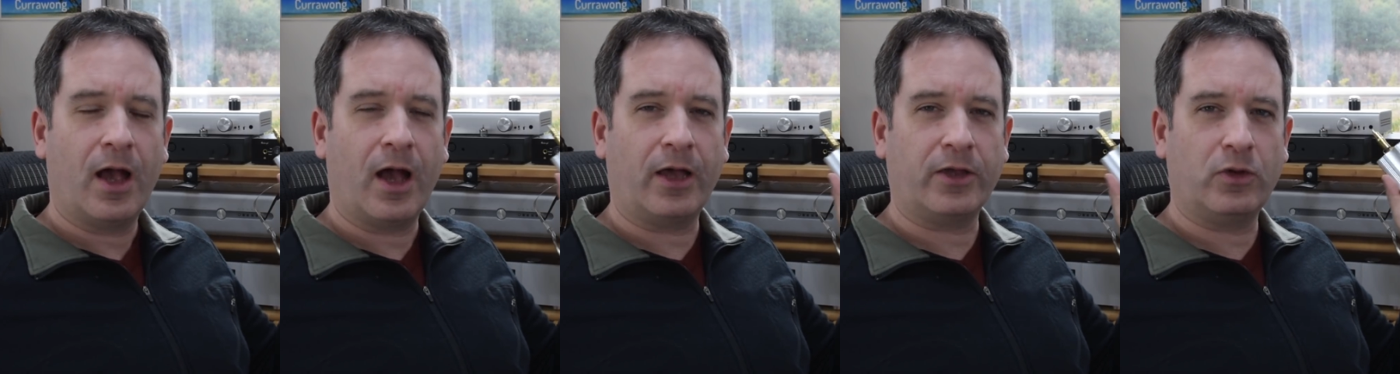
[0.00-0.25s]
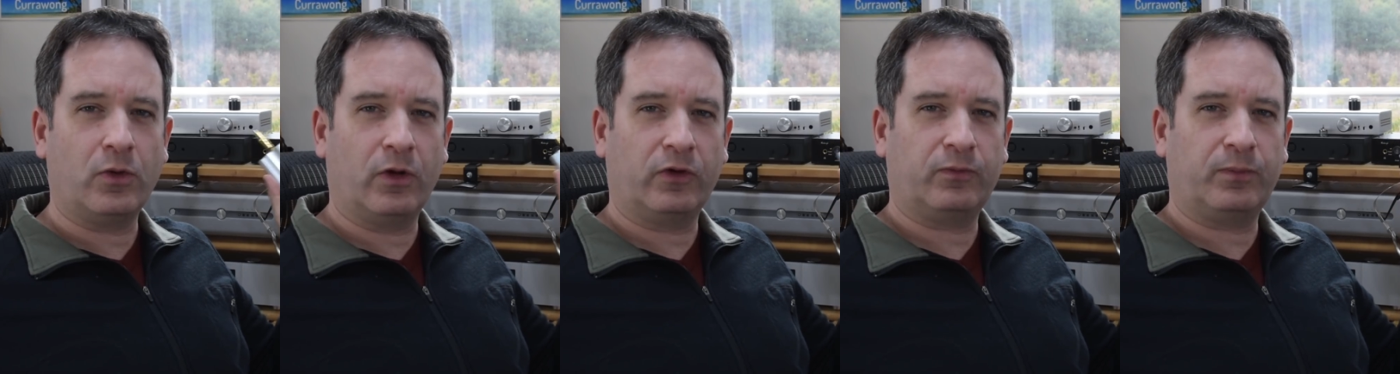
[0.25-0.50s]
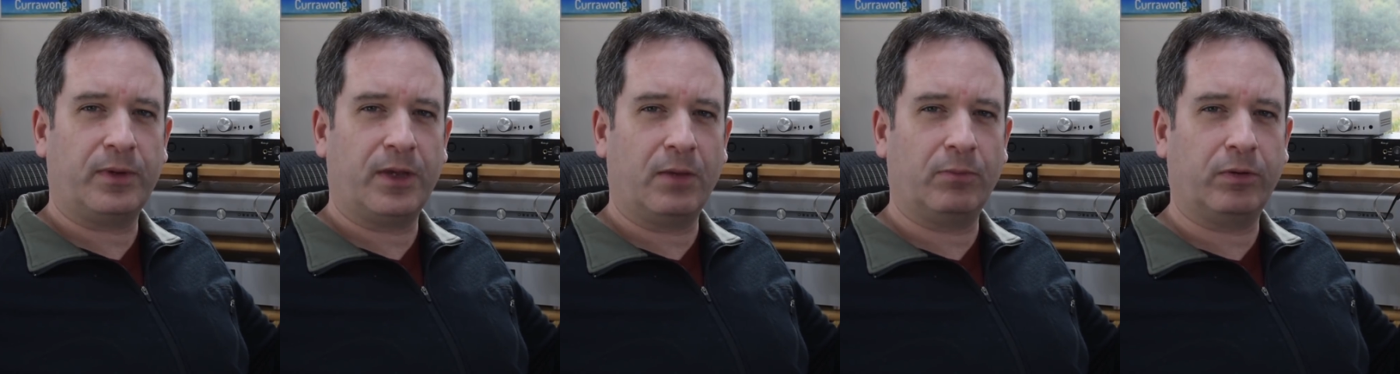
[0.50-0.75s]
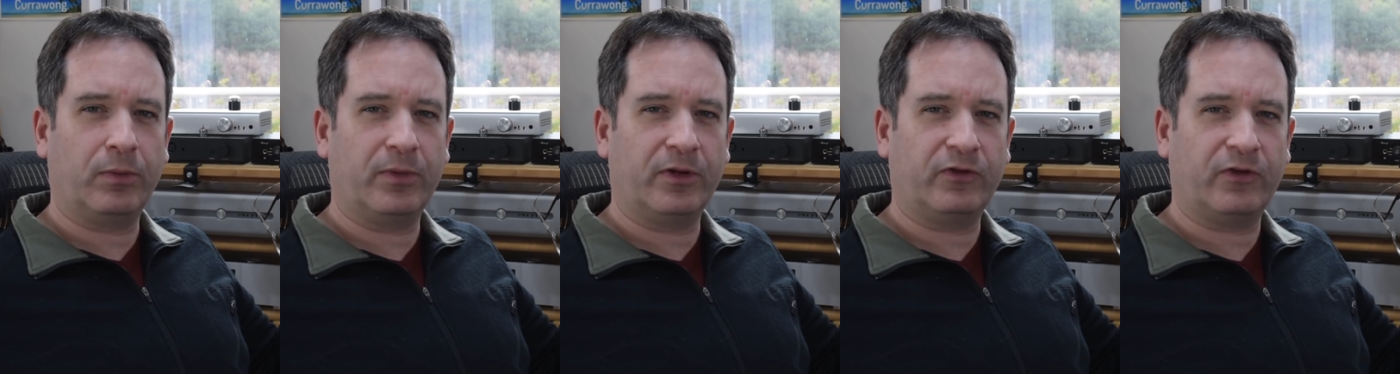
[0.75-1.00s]
uh, USB
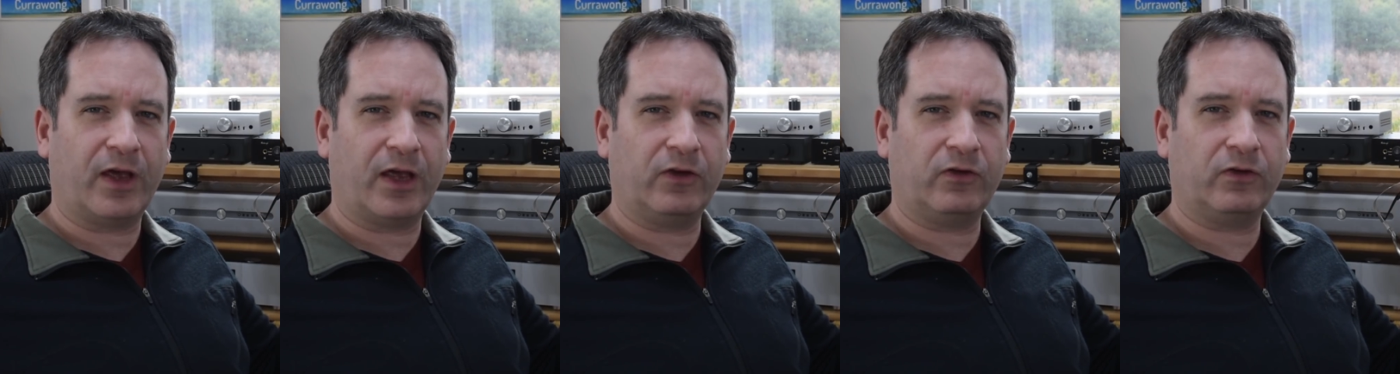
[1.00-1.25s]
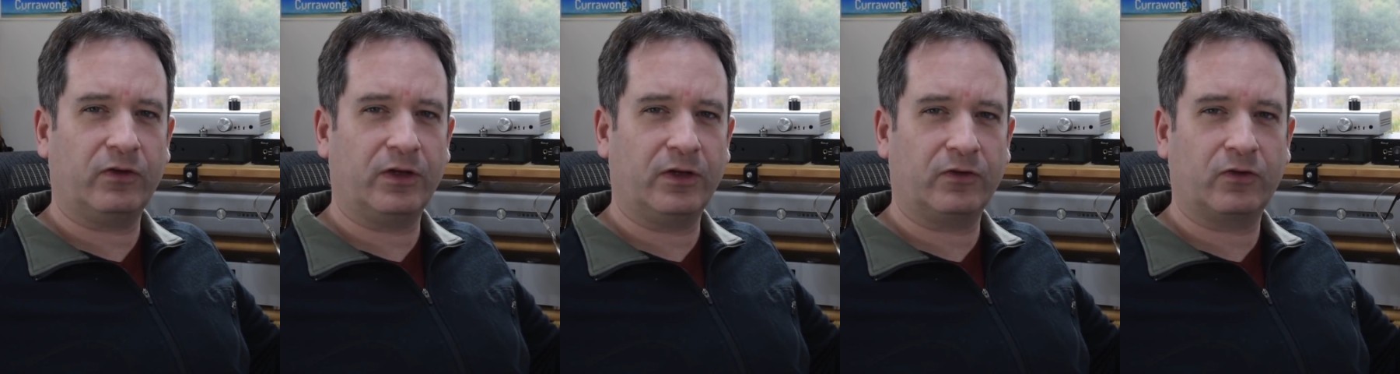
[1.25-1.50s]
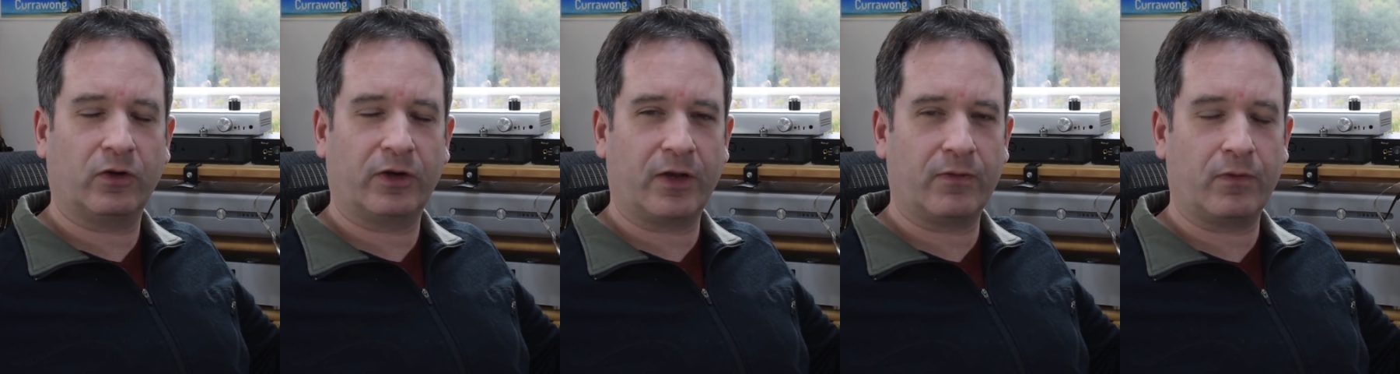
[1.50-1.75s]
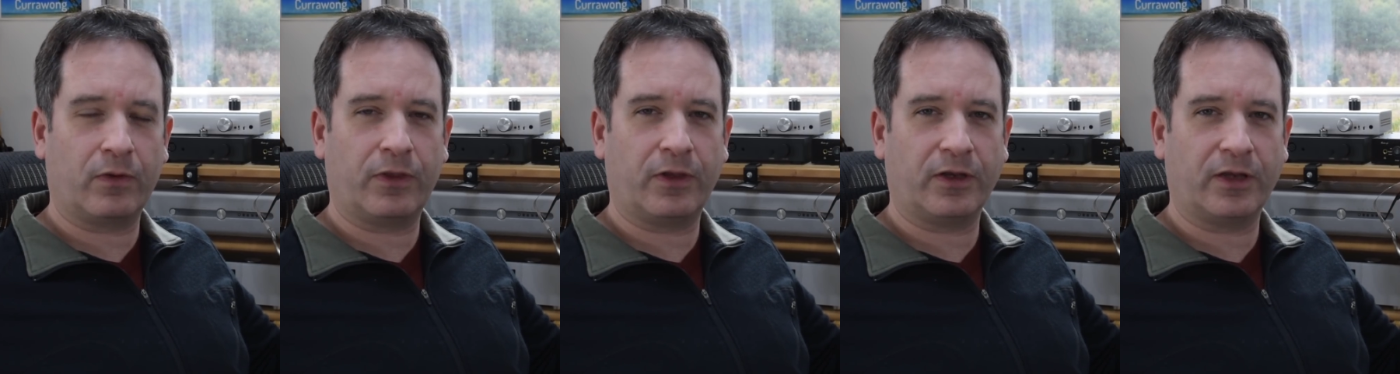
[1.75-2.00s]
implementation has got
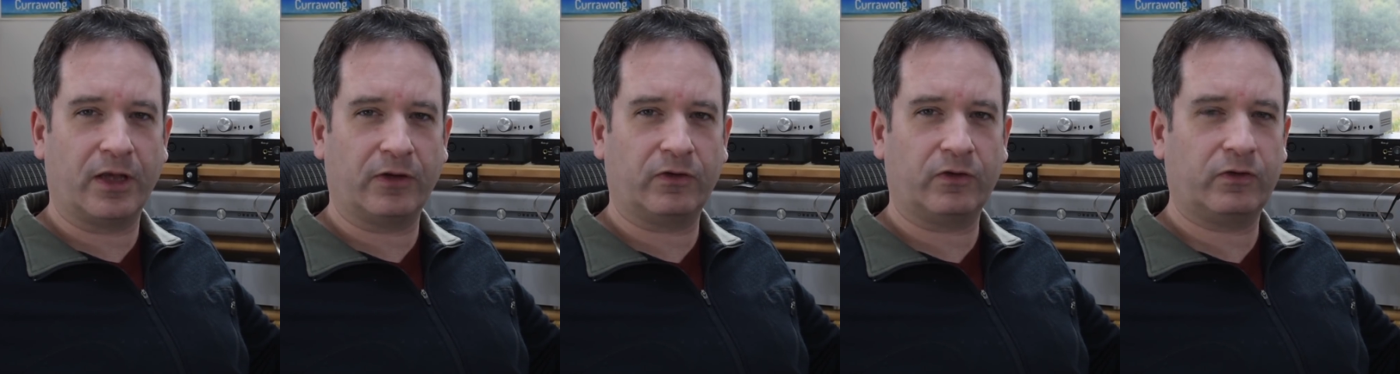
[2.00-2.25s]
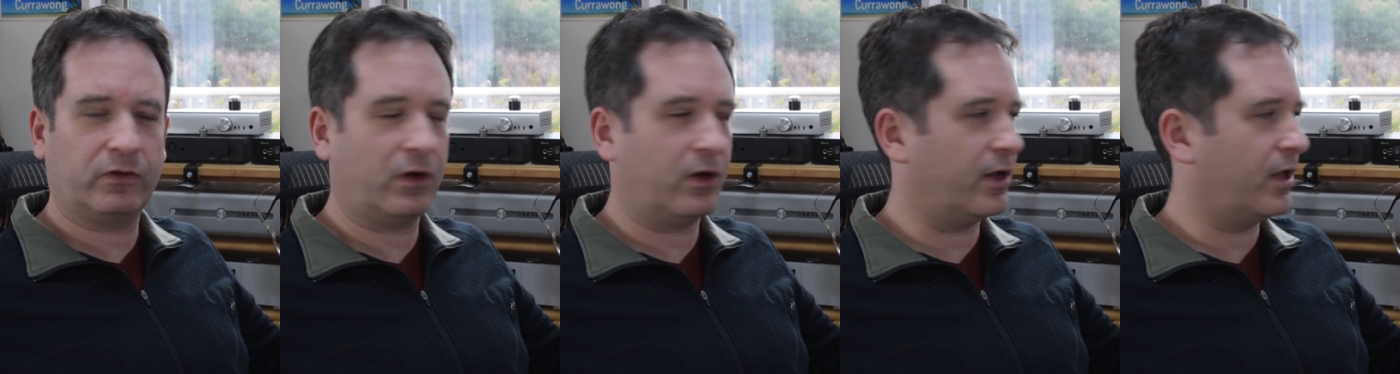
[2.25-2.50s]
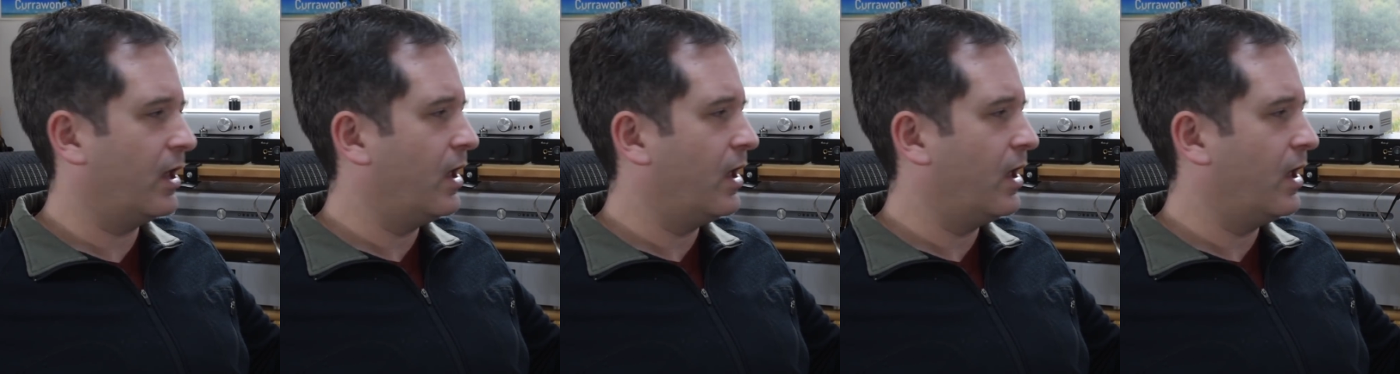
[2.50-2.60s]
everything necessary.